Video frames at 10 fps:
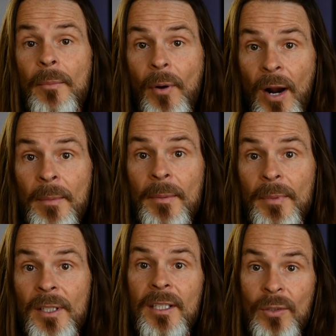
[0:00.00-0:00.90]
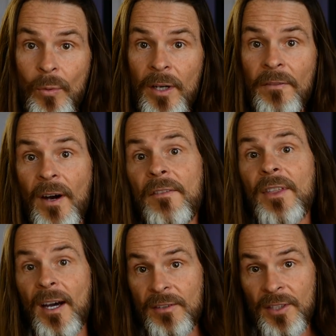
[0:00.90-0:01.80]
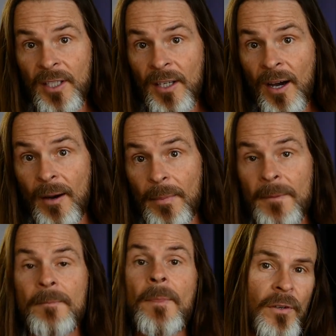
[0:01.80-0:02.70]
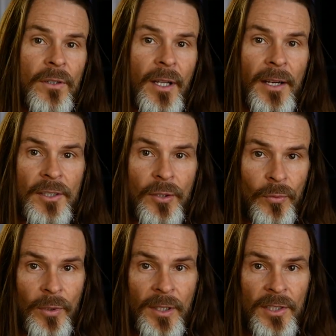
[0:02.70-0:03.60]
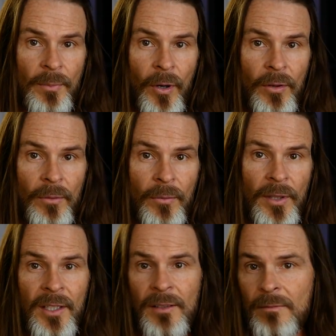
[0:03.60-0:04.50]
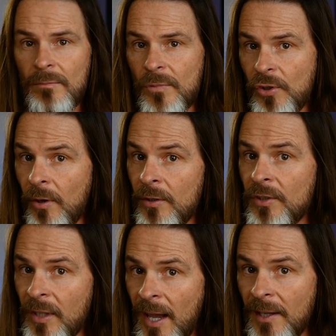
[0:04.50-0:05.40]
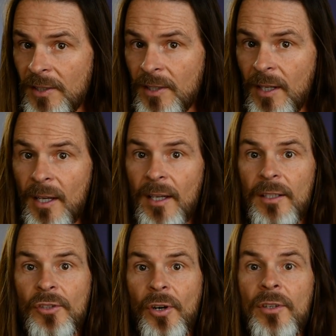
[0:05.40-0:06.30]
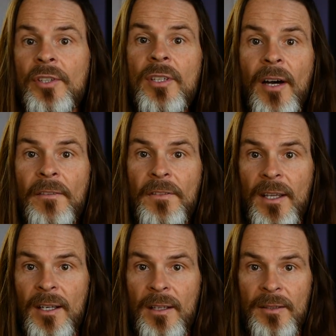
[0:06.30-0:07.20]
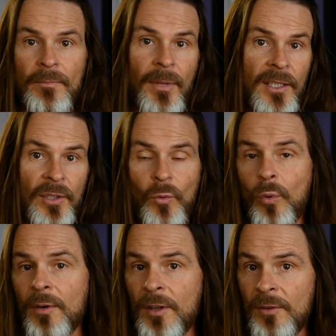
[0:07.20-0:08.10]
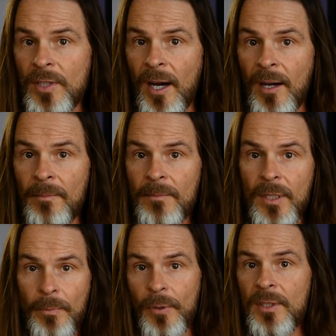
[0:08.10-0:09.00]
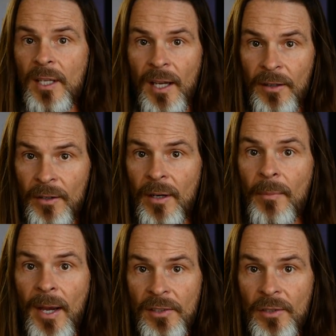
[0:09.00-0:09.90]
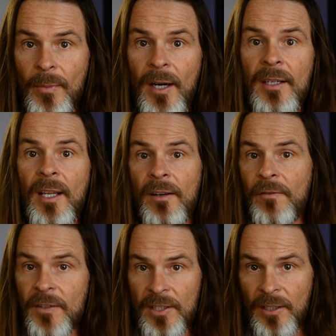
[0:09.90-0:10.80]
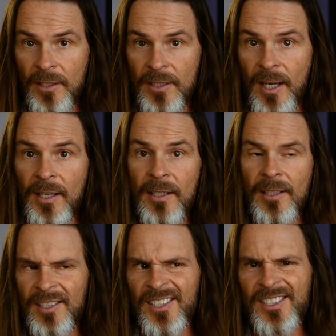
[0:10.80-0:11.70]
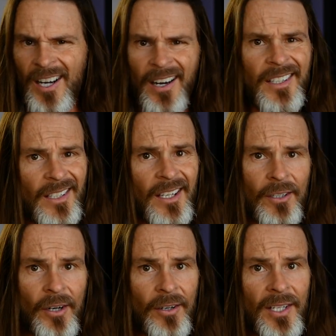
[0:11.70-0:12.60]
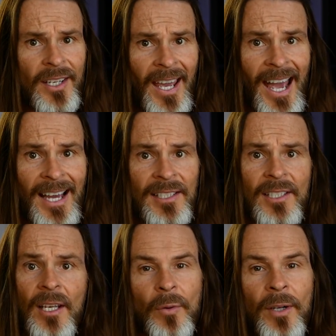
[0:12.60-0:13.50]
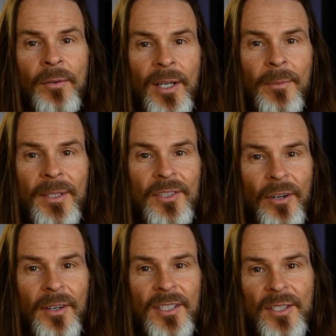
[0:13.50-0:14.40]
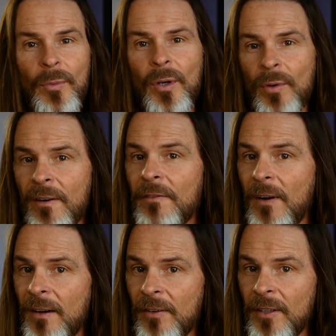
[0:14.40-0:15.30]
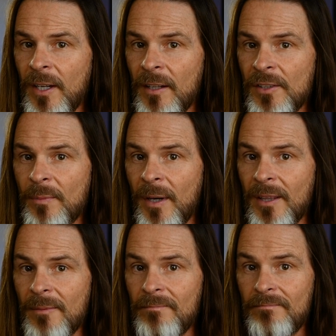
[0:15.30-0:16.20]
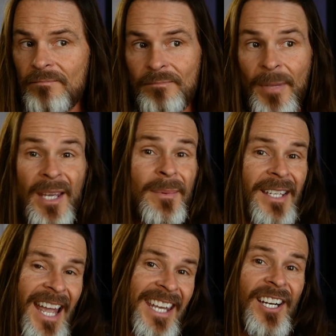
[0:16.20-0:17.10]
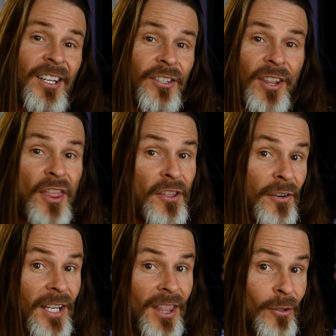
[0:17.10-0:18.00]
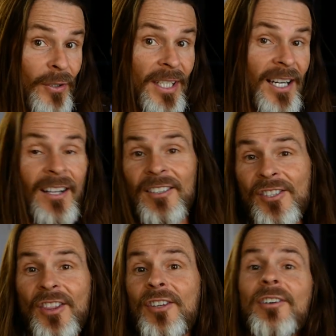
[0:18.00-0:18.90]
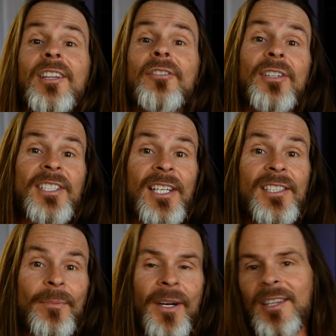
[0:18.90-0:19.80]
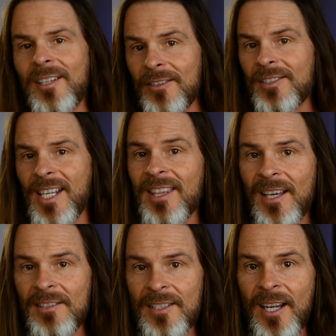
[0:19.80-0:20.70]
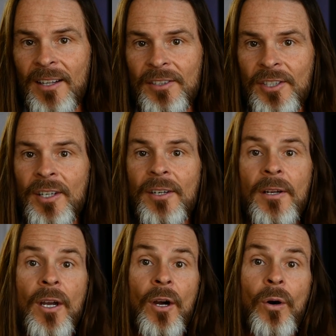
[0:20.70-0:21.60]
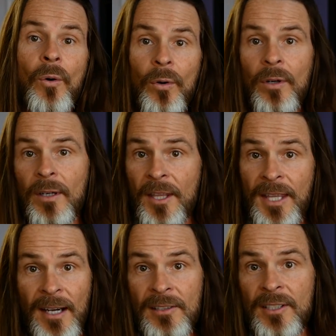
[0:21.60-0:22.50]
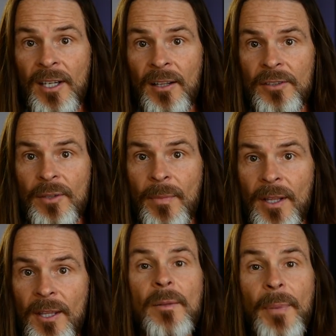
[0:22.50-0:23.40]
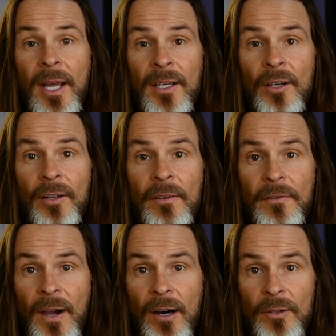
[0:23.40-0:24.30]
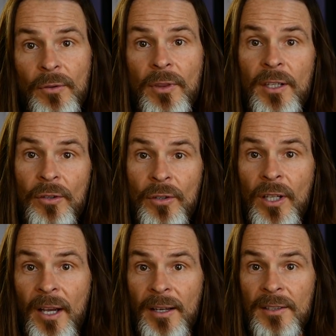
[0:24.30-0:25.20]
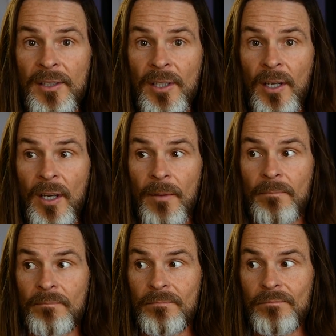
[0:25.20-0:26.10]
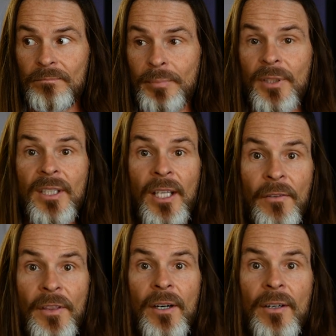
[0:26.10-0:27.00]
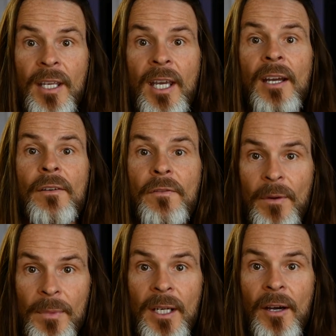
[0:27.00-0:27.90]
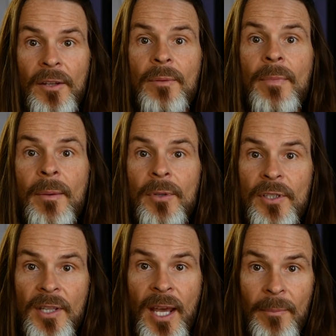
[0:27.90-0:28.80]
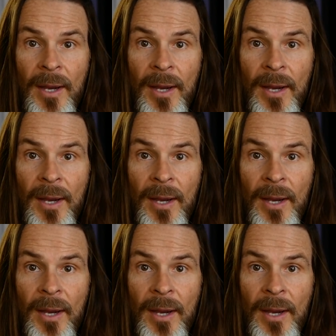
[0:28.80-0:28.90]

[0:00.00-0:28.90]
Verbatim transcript: probably $25,000 and up. But if your clients are really small, well then charge less. Charge enough that it makes it worth your time to put together a mastermind and facilitate it, because it's kind of like herding cats. So I'd recommend starting somewhere around $500 a month, maybe $833.33 a month, $10,000 a year, or $1,000 a month, depending on the value that your clients believe they'll get from the other members in that